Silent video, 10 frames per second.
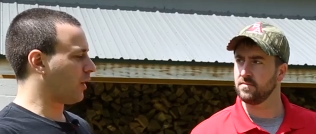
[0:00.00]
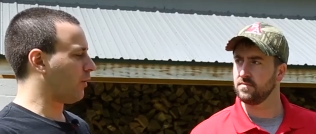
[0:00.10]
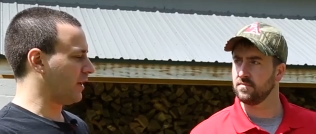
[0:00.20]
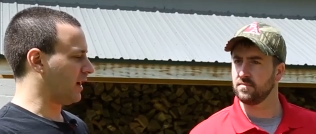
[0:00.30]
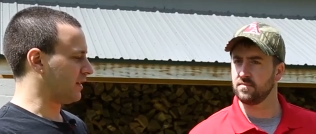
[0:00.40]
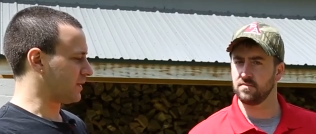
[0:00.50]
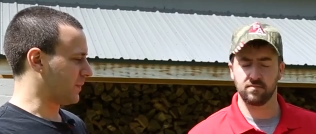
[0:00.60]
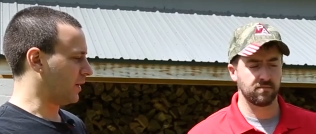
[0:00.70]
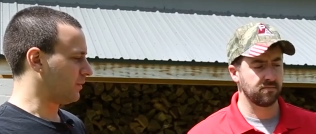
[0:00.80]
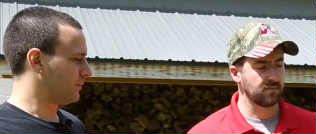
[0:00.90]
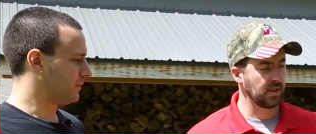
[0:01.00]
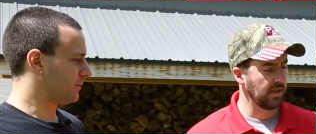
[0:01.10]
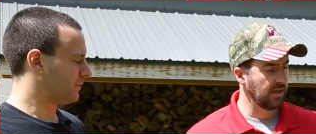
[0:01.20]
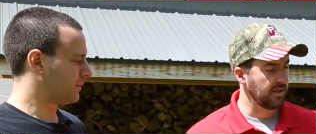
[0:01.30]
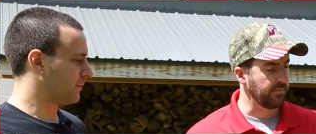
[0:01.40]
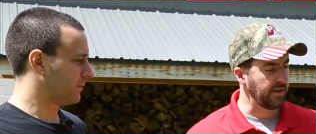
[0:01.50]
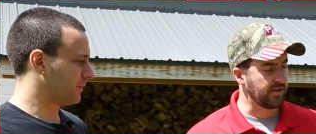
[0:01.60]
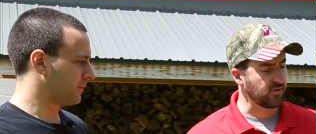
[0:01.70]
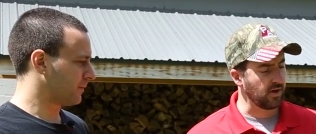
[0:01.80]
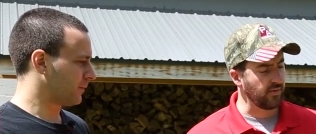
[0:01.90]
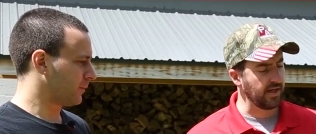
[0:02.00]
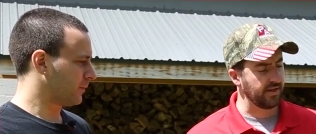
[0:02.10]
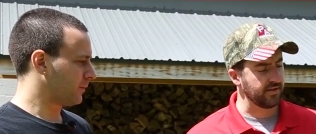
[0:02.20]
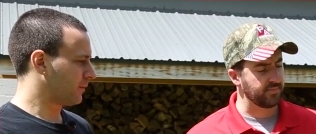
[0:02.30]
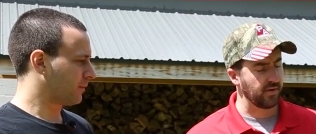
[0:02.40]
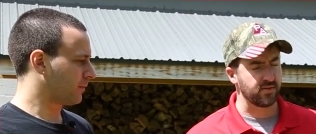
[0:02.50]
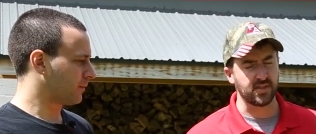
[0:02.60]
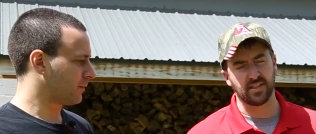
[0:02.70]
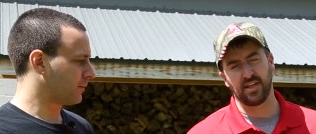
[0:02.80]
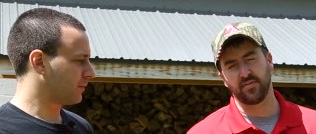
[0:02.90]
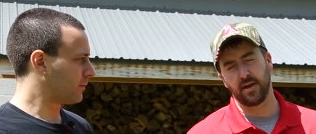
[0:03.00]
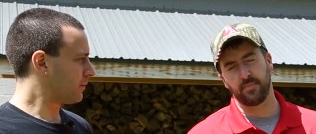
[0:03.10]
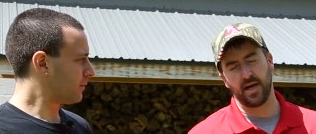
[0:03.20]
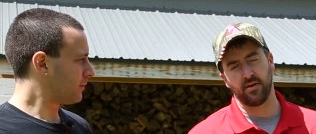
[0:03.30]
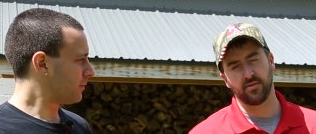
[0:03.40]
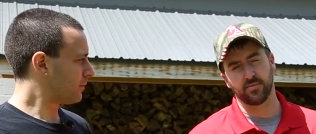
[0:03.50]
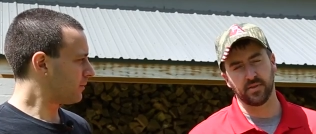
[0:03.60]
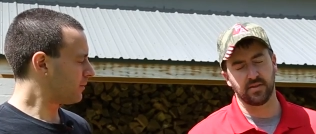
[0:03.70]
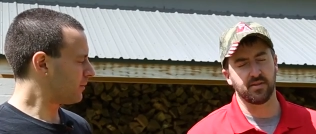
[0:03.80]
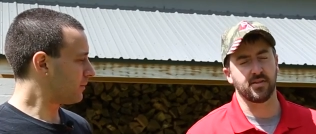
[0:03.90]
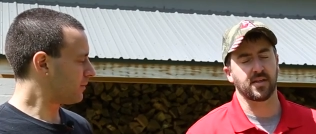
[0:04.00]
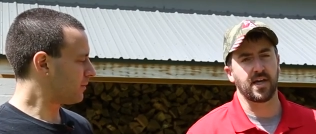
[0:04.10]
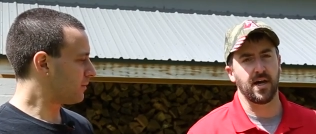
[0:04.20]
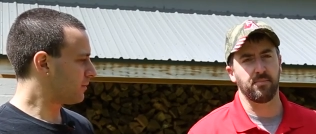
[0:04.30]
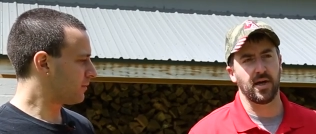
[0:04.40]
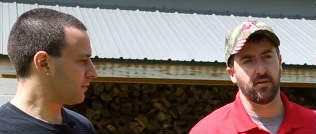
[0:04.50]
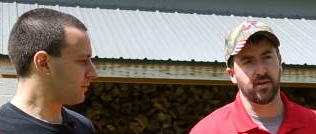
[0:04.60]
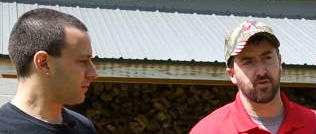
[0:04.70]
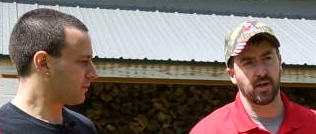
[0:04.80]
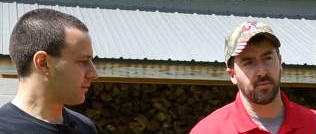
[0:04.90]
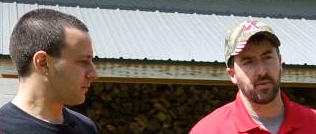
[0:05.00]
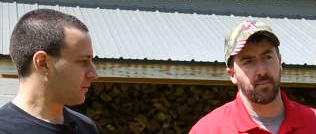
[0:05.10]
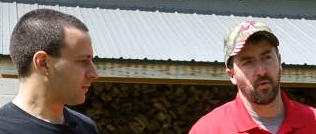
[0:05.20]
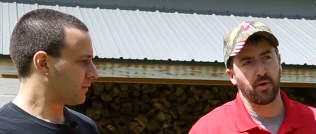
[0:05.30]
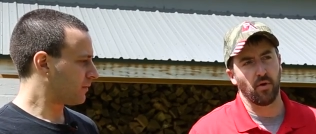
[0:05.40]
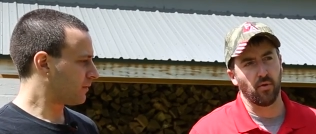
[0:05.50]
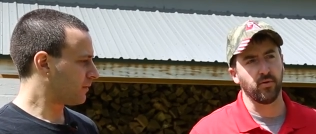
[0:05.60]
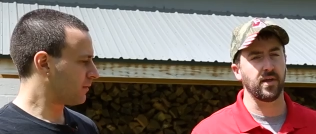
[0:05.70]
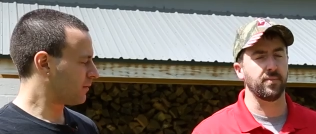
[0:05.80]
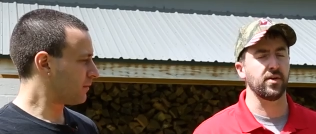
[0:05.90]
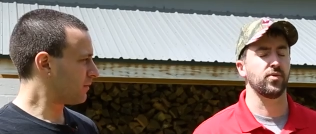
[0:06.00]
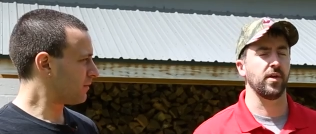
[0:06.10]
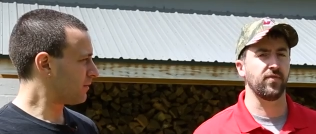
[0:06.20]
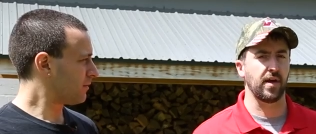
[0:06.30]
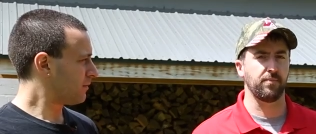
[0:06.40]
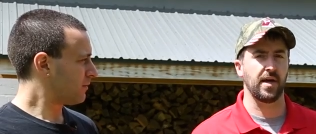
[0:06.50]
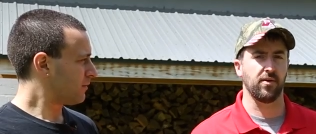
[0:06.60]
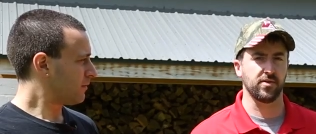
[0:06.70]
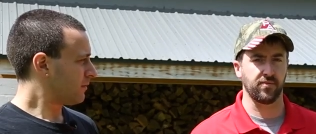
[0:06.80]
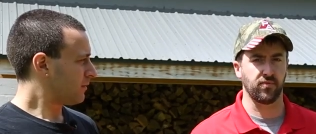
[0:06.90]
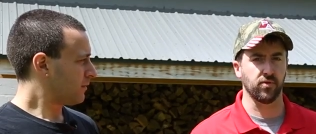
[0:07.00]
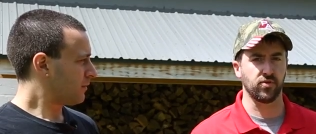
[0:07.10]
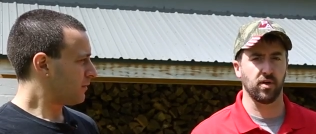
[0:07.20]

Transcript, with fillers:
Speaker 1: draw weight on this bow?
Speaker 2: The peak draw weight on this bow is sixty-five pounds, but since it's a compound, it dropped. I'm only holding about twenty-five pounds at full